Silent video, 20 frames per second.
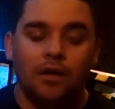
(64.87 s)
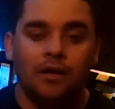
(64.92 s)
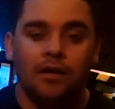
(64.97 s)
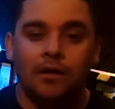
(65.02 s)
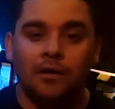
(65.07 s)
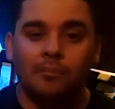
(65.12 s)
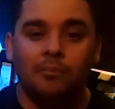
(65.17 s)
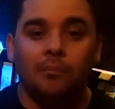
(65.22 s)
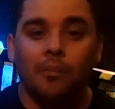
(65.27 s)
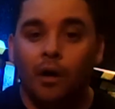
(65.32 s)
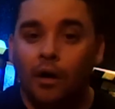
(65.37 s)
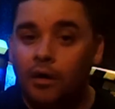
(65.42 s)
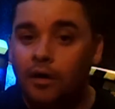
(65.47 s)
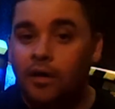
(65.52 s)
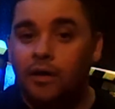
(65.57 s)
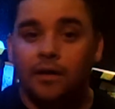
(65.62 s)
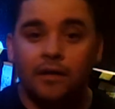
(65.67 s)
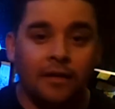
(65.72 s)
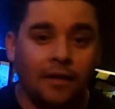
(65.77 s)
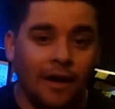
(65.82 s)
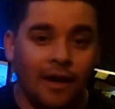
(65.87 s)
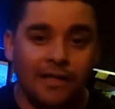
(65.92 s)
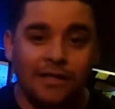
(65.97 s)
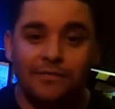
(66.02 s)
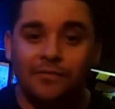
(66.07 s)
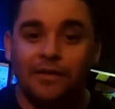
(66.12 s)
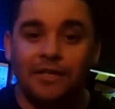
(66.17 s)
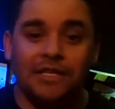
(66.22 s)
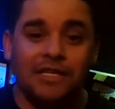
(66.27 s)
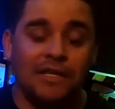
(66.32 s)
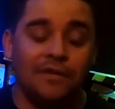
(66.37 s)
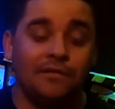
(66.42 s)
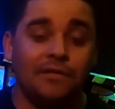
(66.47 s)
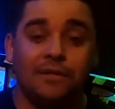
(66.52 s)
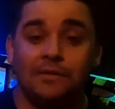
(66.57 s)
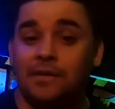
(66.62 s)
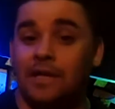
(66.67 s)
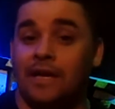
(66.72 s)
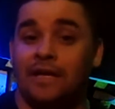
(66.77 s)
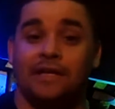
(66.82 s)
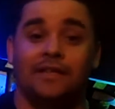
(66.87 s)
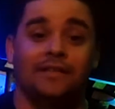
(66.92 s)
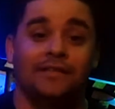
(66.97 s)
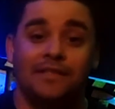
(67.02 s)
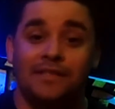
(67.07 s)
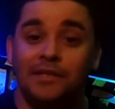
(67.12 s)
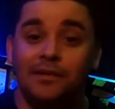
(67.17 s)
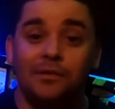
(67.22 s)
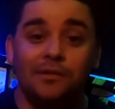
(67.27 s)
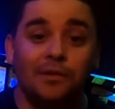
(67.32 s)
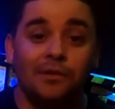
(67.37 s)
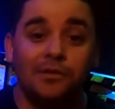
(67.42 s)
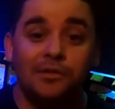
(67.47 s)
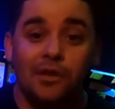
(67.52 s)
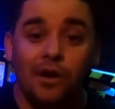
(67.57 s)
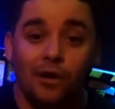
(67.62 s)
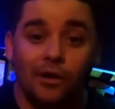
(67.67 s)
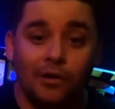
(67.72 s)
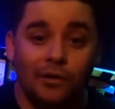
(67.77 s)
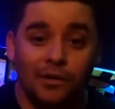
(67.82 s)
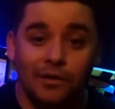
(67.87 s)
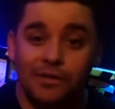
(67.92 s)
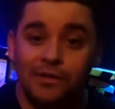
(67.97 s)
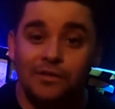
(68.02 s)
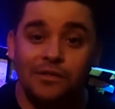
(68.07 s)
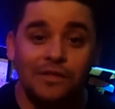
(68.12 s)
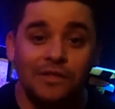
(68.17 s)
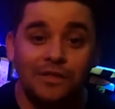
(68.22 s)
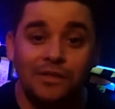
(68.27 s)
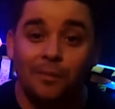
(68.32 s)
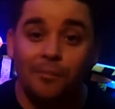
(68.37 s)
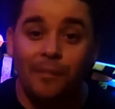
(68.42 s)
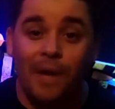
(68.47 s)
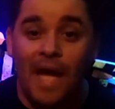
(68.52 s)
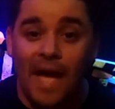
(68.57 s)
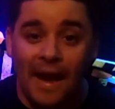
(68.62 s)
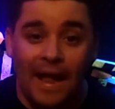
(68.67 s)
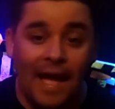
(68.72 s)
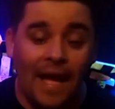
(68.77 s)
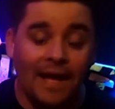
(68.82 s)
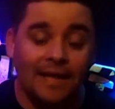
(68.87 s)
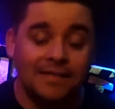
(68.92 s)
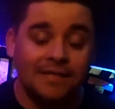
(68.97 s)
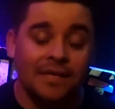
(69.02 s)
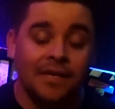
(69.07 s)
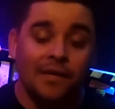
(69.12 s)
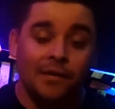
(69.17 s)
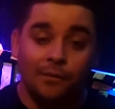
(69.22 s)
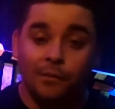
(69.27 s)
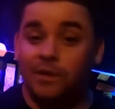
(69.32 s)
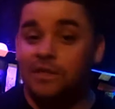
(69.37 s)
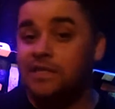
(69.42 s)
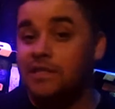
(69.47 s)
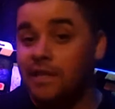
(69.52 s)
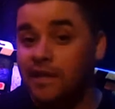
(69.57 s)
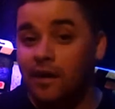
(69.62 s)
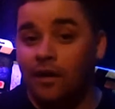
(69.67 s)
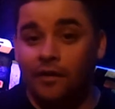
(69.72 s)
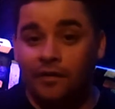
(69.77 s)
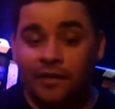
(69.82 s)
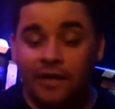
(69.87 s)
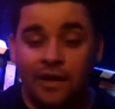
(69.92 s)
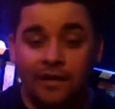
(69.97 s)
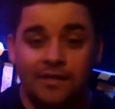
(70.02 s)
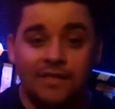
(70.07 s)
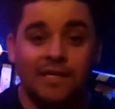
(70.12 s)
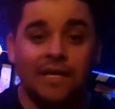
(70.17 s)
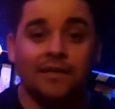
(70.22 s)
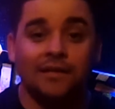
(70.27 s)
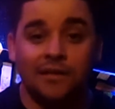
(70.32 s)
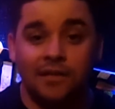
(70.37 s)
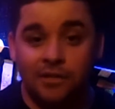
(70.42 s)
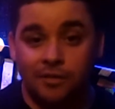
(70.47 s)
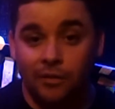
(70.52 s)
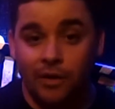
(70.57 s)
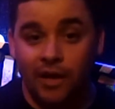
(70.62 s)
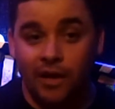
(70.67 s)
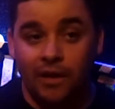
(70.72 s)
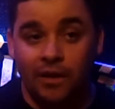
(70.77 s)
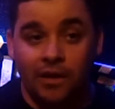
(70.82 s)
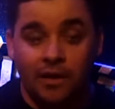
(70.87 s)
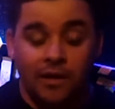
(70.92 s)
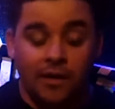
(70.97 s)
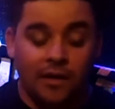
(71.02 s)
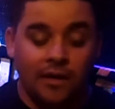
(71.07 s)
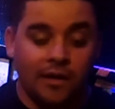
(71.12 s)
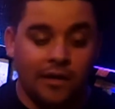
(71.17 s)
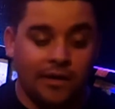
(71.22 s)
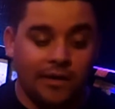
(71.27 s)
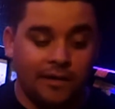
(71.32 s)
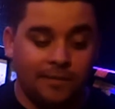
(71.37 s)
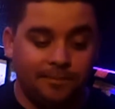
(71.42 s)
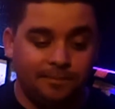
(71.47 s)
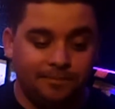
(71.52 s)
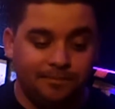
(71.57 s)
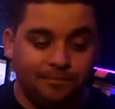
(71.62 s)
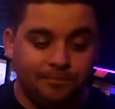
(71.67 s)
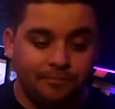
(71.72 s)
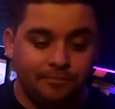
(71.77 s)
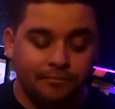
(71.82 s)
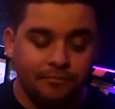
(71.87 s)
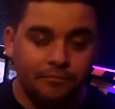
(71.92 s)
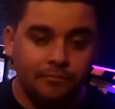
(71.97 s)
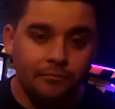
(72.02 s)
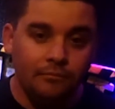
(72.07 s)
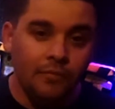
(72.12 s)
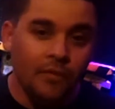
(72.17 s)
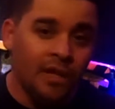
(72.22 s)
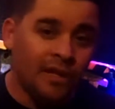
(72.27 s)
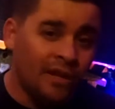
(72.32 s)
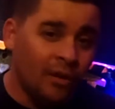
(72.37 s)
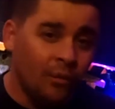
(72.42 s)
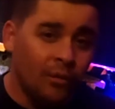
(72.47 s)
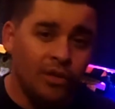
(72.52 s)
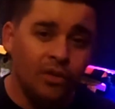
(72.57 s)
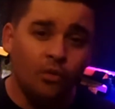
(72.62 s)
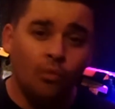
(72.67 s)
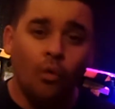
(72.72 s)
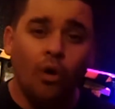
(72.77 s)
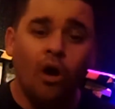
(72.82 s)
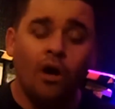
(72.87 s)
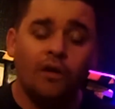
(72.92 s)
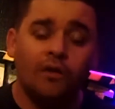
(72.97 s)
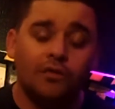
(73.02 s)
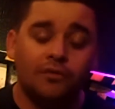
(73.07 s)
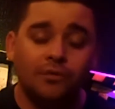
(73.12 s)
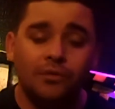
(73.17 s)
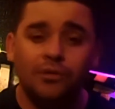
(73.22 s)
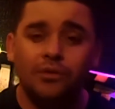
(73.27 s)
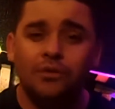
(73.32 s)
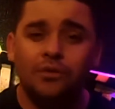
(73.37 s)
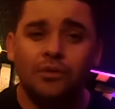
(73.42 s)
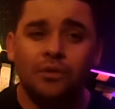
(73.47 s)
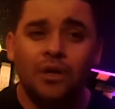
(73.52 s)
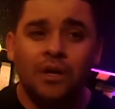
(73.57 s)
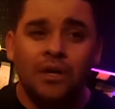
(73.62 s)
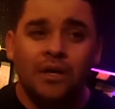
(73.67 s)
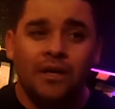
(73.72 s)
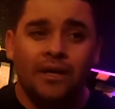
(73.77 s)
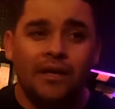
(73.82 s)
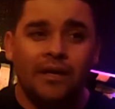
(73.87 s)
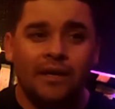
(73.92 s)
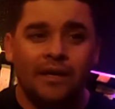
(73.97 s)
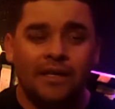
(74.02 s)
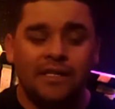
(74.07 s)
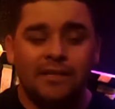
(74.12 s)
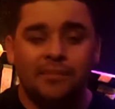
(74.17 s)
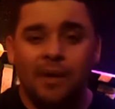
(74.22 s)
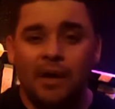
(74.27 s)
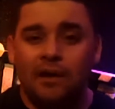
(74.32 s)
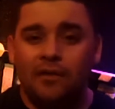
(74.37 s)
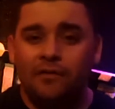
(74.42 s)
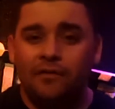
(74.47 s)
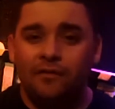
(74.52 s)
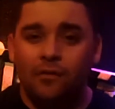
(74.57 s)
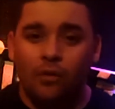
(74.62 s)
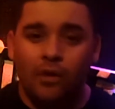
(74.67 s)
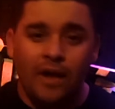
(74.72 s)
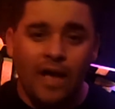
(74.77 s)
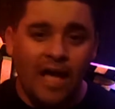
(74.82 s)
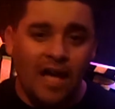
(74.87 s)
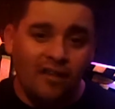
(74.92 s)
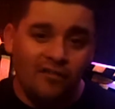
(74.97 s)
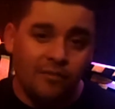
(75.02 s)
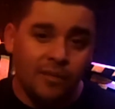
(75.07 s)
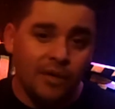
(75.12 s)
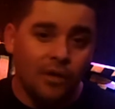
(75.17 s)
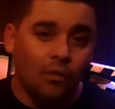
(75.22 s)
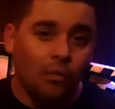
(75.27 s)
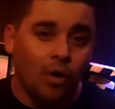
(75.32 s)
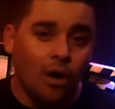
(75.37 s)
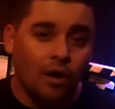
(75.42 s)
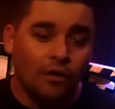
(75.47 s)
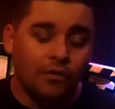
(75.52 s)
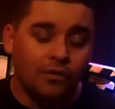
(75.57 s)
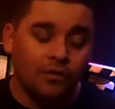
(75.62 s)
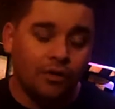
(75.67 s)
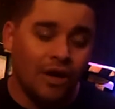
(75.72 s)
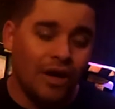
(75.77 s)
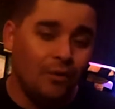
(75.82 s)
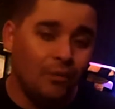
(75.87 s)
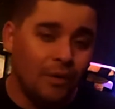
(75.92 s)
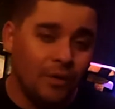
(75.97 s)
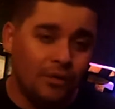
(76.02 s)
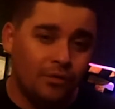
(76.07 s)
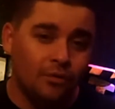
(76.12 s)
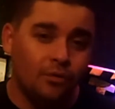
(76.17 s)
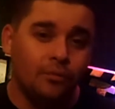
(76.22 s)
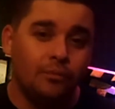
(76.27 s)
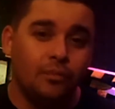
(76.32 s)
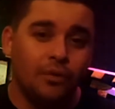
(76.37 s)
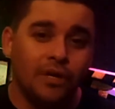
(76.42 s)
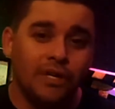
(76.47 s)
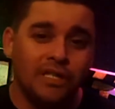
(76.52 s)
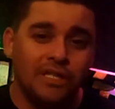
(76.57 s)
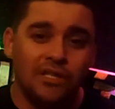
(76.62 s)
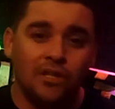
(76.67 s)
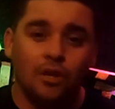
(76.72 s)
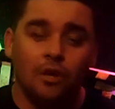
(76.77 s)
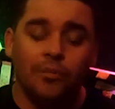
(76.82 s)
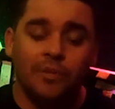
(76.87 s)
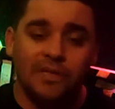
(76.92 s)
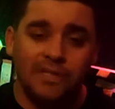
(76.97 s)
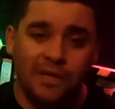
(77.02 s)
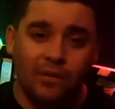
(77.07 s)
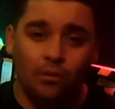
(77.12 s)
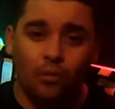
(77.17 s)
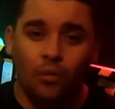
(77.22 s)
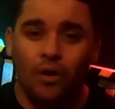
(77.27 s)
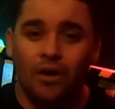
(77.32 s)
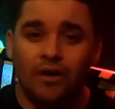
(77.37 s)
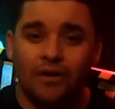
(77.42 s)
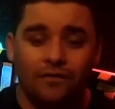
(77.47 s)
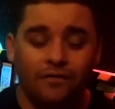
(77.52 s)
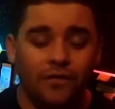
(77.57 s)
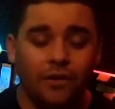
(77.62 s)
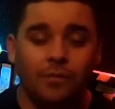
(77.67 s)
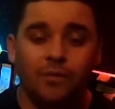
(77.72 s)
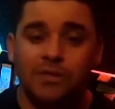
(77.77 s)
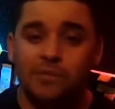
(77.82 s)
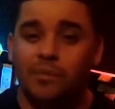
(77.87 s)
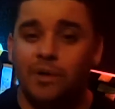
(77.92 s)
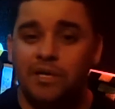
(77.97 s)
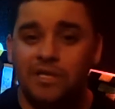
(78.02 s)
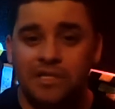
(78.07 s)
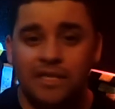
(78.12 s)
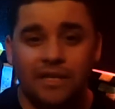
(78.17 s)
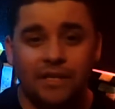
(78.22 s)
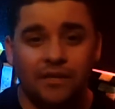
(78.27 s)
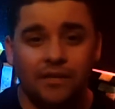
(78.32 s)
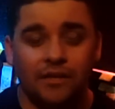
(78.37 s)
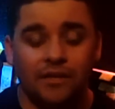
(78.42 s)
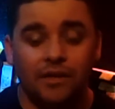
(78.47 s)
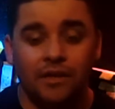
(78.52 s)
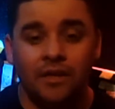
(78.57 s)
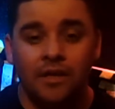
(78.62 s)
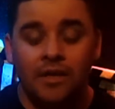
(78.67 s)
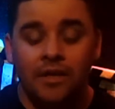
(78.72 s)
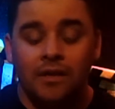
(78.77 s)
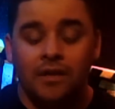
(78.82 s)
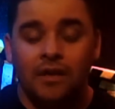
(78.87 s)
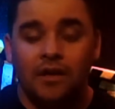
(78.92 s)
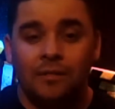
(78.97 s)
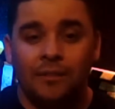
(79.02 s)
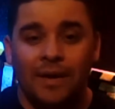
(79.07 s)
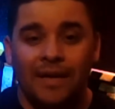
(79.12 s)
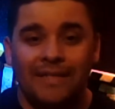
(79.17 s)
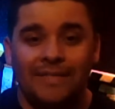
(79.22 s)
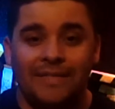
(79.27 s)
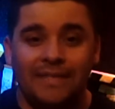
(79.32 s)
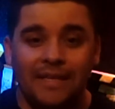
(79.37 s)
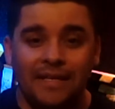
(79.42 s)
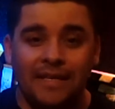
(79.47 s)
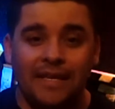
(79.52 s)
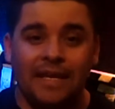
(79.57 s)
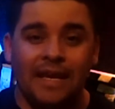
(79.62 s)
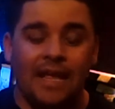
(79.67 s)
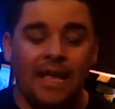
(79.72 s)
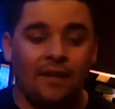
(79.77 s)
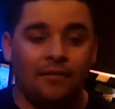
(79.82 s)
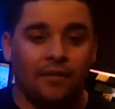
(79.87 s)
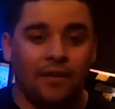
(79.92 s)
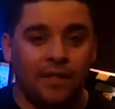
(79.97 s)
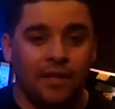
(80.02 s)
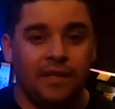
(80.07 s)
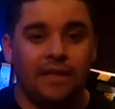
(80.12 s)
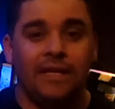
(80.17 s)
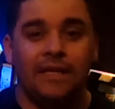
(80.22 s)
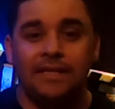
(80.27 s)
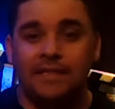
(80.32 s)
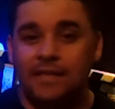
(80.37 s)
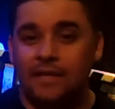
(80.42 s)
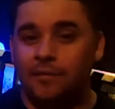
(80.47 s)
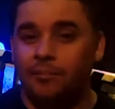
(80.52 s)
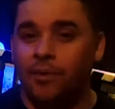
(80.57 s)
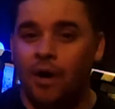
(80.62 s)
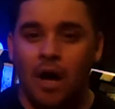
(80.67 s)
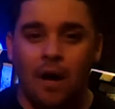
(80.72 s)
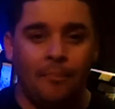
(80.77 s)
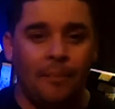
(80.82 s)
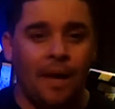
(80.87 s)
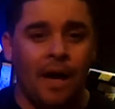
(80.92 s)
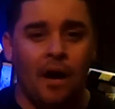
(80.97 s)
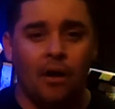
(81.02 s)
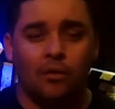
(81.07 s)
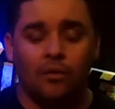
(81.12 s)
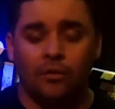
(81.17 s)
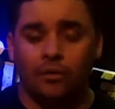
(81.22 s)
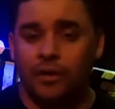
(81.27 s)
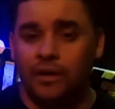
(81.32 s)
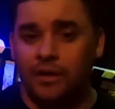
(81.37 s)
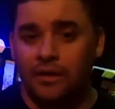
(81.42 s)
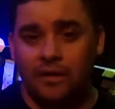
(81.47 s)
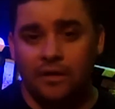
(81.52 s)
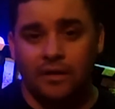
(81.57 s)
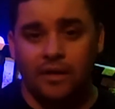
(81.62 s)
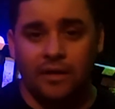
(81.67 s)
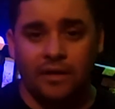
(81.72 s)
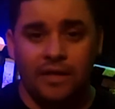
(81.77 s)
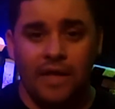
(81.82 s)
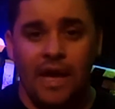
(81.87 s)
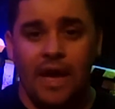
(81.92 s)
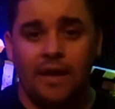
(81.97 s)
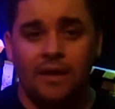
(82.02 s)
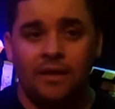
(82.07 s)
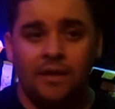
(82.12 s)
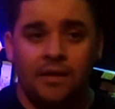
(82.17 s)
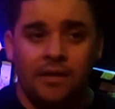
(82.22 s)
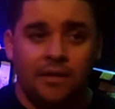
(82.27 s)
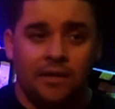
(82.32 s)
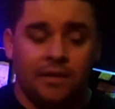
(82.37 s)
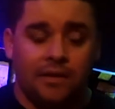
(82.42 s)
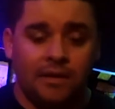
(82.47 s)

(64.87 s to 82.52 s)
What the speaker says: Mark God's Flesh even is like, still those gargoyles, those things are badass, which they are. The outside looks great. Now, when you walk through, it's about a 4.5-minute walkthrough. I went through pretty slow because I wanted to film as much as I could. I did get everything that did pop out or anything like that.